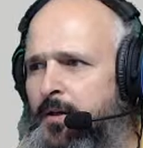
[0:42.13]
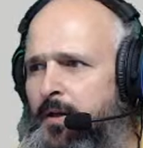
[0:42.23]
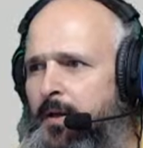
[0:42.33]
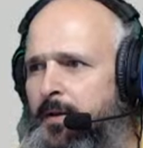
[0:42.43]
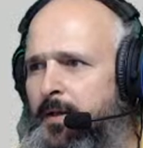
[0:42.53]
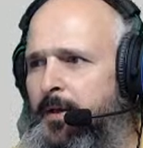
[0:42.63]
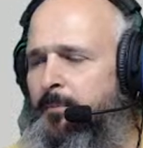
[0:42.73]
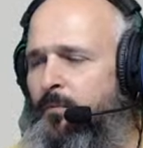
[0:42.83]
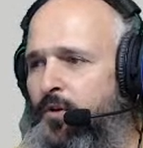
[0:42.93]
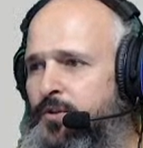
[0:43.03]

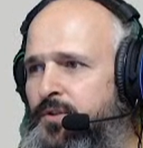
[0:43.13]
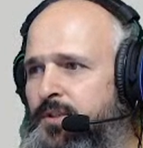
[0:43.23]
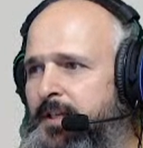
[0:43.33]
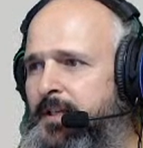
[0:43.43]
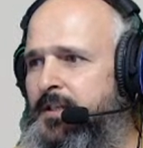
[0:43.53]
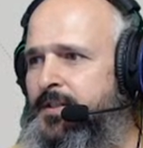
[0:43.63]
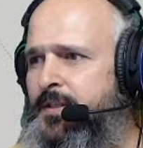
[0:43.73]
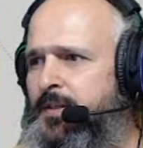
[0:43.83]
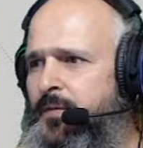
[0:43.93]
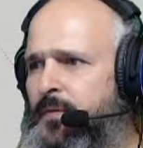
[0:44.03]
What you need is
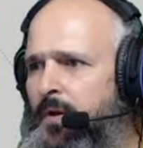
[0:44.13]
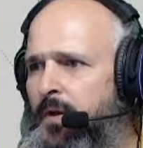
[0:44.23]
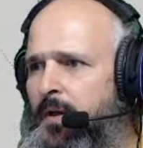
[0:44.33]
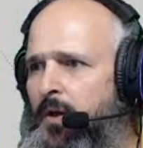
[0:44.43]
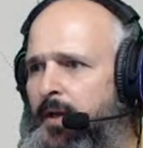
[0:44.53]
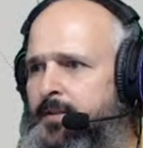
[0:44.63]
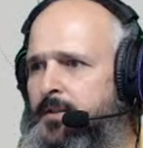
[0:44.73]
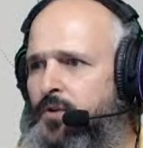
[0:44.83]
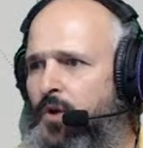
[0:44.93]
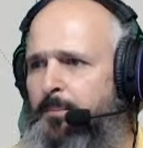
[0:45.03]
at the
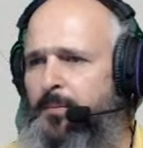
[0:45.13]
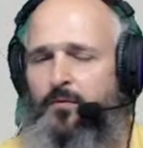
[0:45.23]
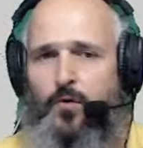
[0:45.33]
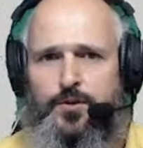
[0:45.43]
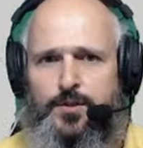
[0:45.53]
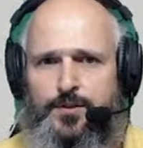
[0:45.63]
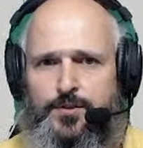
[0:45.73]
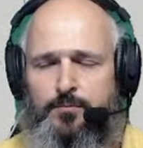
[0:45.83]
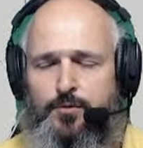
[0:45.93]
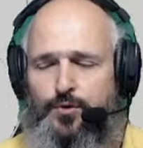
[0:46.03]
top of water
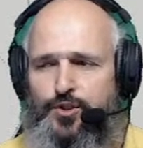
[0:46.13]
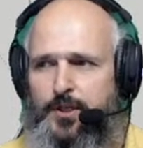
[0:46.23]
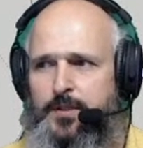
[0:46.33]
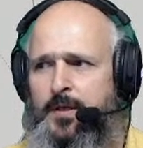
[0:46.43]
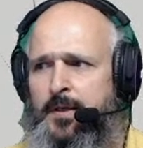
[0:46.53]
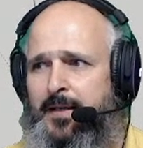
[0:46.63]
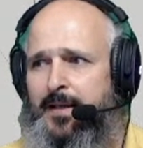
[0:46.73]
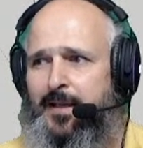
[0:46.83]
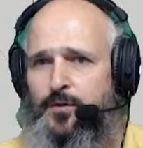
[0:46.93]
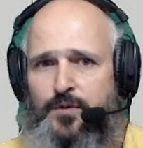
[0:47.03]
distribution, and
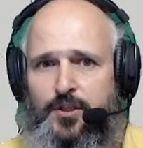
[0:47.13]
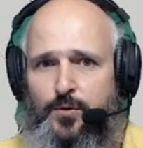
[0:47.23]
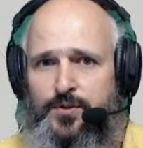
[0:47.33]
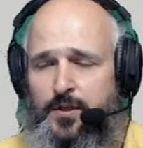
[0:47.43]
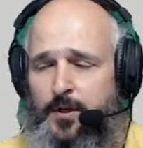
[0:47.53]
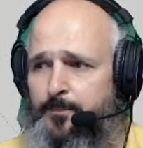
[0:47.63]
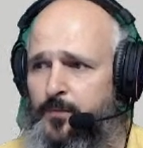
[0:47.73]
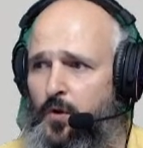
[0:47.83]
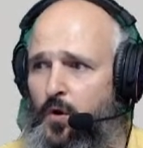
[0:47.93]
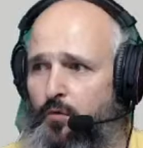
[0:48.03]
we use a
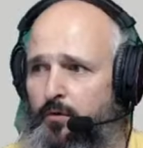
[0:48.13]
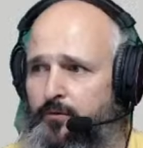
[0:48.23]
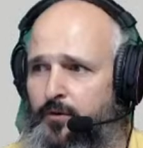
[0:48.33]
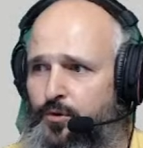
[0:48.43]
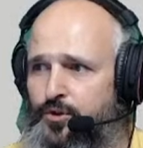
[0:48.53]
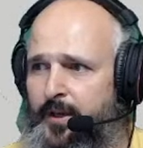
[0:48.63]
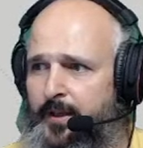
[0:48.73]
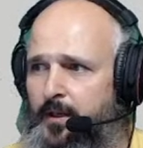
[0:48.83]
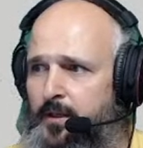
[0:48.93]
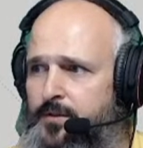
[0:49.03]
overflow channel.
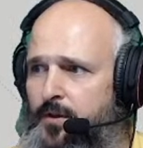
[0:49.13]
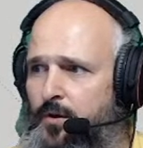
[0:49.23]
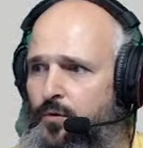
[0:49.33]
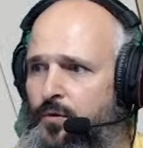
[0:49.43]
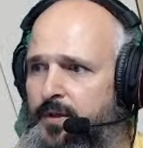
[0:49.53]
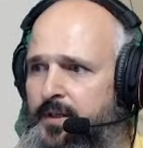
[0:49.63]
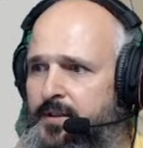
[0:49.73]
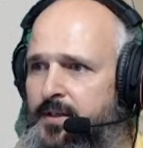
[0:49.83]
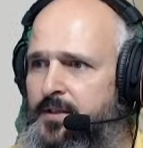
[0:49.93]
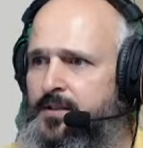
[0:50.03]
So in
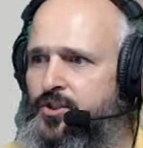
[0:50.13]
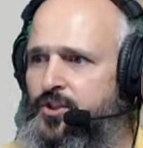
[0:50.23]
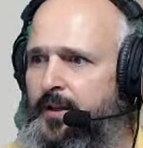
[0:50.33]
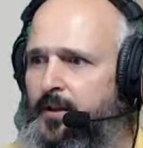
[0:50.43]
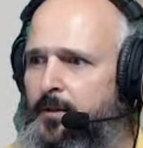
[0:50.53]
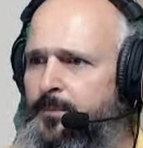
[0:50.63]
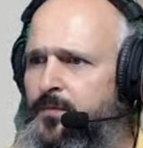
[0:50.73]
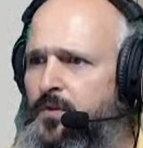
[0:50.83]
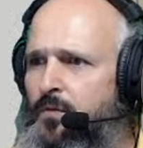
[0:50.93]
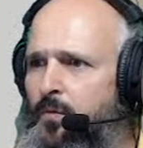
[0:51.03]
this channel the
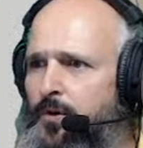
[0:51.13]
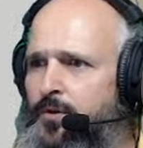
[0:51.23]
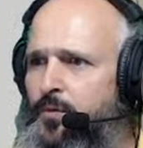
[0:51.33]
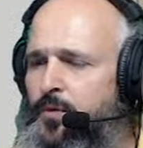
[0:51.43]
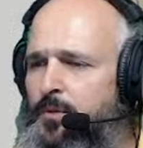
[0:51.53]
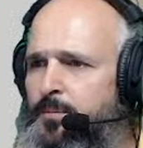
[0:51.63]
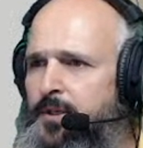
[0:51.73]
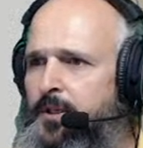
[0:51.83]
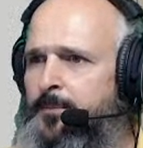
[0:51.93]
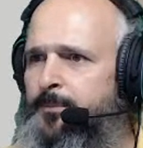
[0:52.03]
water will be
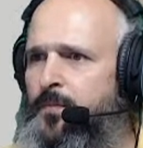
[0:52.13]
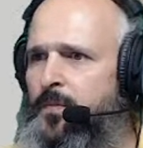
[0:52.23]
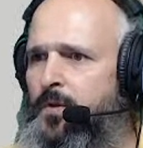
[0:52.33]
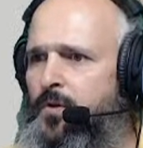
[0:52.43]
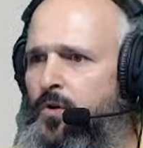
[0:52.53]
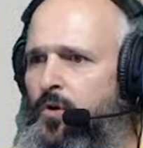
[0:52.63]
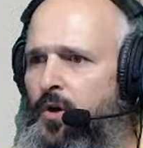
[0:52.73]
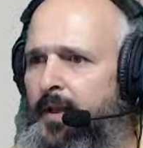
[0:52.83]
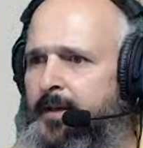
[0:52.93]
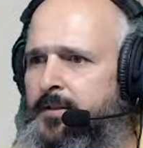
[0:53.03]

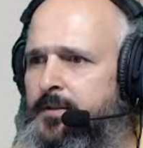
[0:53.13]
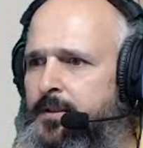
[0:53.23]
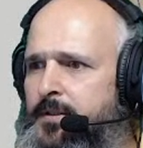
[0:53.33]
collected